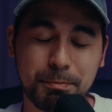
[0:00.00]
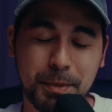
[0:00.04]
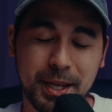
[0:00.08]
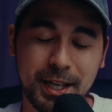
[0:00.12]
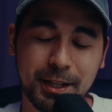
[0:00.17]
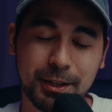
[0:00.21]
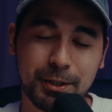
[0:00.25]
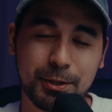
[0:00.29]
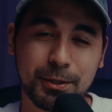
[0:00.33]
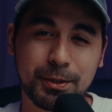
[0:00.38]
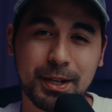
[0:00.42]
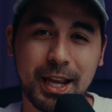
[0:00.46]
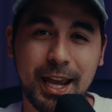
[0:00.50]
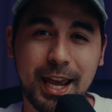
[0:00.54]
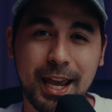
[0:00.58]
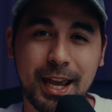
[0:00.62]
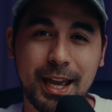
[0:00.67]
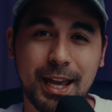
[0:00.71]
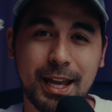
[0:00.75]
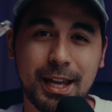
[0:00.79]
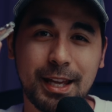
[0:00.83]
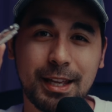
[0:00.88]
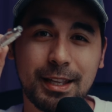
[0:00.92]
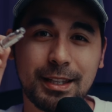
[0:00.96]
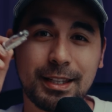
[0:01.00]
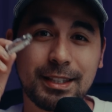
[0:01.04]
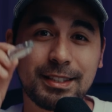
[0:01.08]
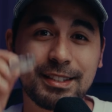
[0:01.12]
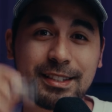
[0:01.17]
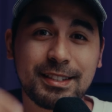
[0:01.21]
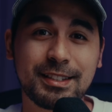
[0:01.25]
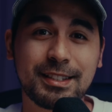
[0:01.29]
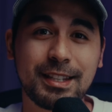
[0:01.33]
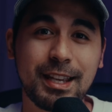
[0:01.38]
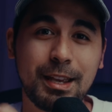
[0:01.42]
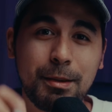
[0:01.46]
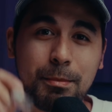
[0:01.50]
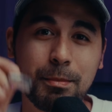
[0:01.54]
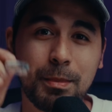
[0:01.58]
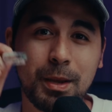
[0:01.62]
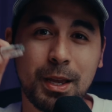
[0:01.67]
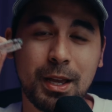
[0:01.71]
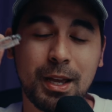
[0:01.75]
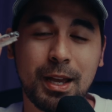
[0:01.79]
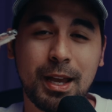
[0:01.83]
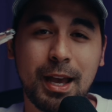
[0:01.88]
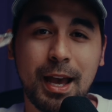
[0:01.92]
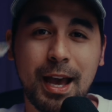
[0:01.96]
payload, and it's the same
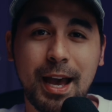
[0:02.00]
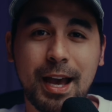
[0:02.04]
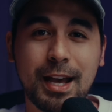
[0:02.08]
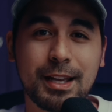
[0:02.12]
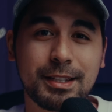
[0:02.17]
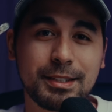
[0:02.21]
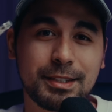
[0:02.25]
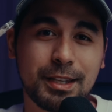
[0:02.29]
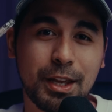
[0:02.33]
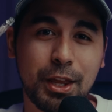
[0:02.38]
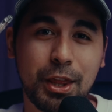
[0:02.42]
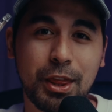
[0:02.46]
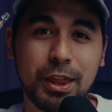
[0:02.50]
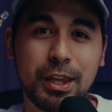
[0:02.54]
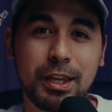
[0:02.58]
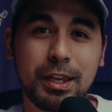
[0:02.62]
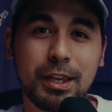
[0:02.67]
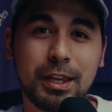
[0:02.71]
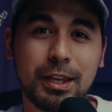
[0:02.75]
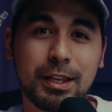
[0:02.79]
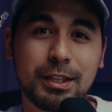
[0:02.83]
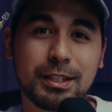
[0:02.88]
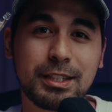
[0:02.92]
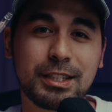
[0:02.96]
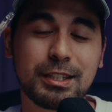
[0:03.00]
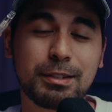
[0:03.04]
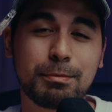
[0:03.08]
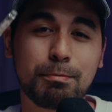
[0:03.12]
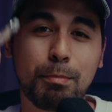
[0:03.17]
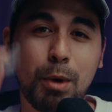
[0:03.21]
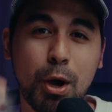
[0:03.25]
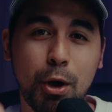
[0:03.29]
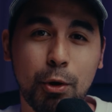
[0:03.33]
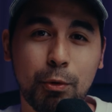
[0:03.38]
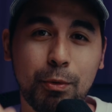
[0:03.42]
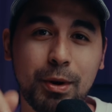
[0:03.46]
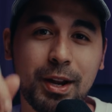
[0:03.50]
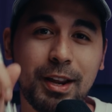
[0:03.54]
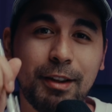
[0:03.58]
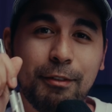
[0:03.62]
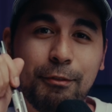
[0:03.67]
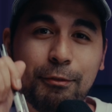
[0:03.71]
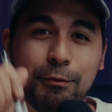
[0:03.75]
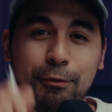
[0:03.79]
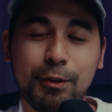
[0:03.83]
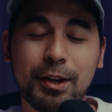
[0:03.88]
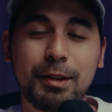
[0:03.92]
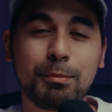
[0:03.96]
as the SmallRig
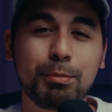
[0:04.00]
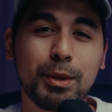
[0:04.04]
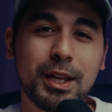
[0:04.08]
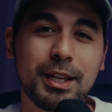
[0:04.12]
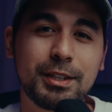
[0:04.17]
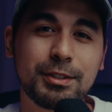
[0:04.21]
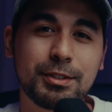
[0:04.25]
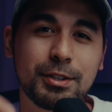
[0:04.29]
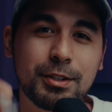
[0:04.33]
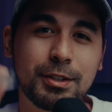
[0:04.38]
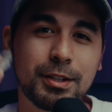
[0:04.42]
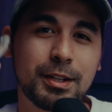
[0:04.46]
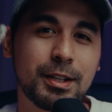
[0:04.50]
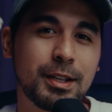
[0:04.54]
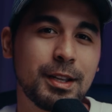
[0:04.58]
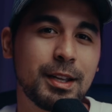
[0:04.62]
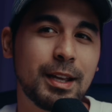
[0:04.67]
Free Blazer,